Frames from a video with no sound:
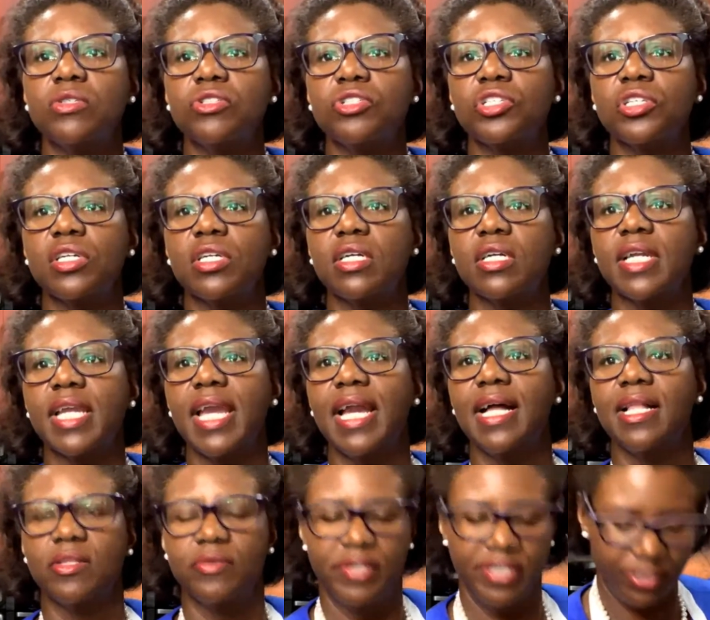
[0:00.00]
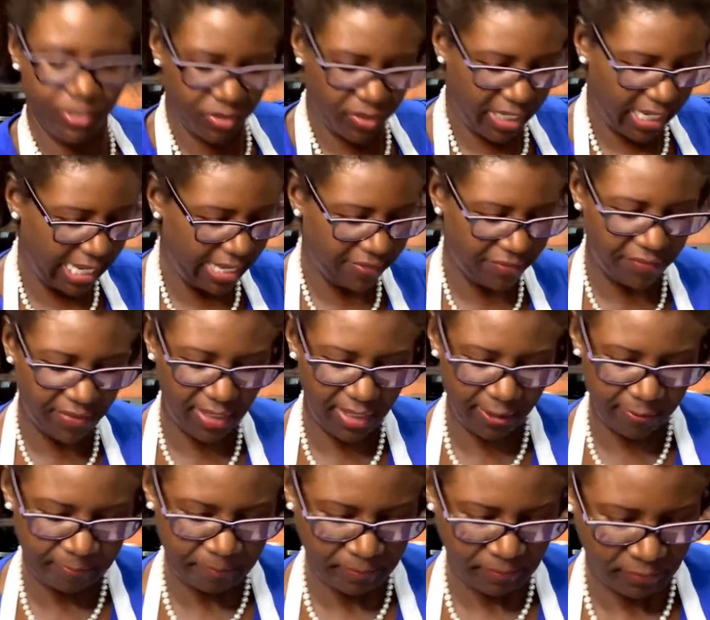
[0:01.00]
sugar, calories, or
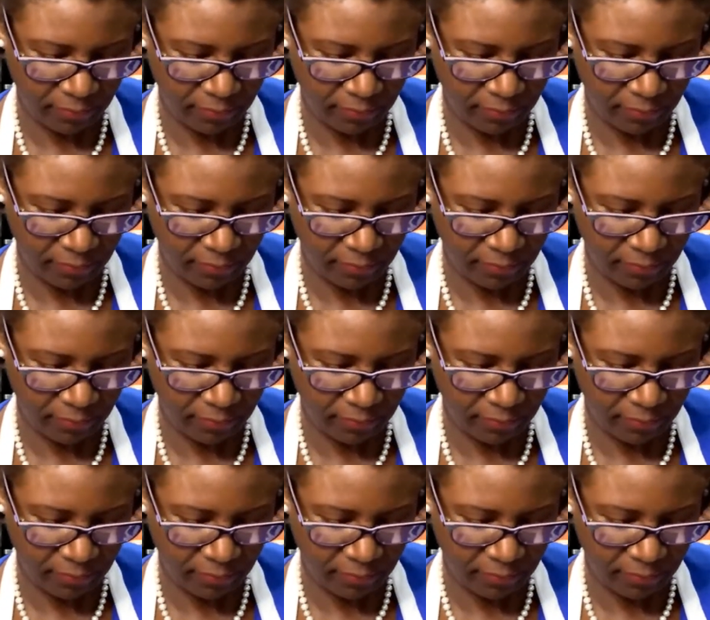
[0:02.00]
caffeine.